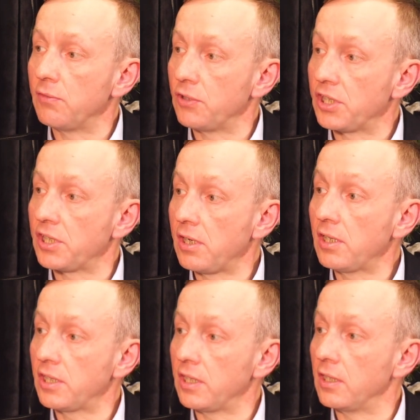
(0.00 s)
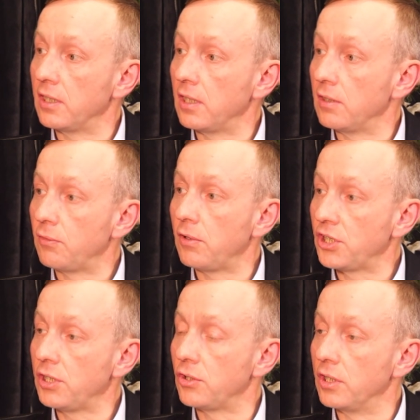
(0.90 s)
for society and for our
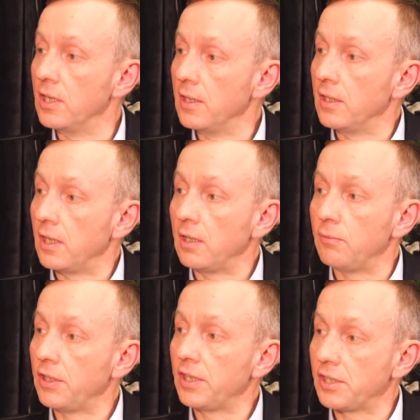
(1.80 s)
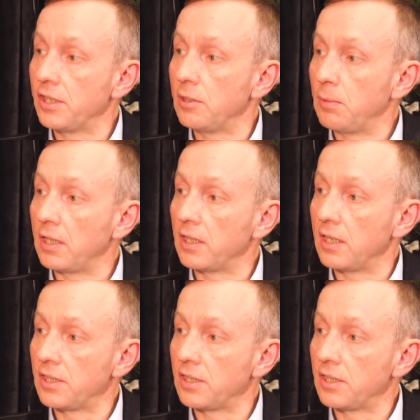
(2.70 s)
children, and I'm very concerned about that.